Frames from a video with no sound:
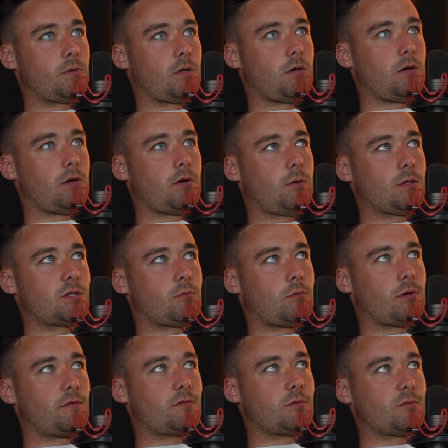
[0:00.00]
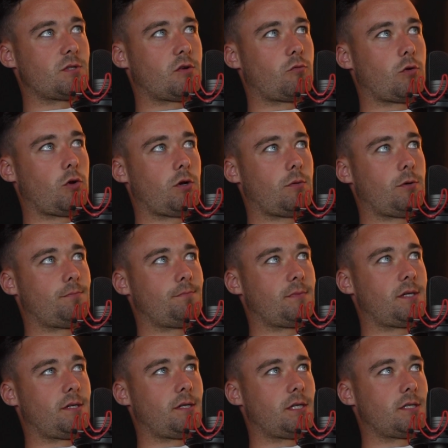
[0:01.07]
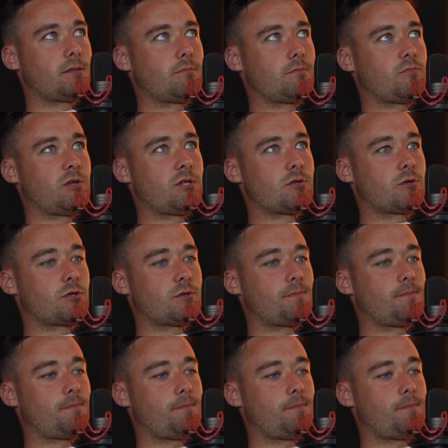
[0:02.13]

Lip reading: If something's like reliable in research?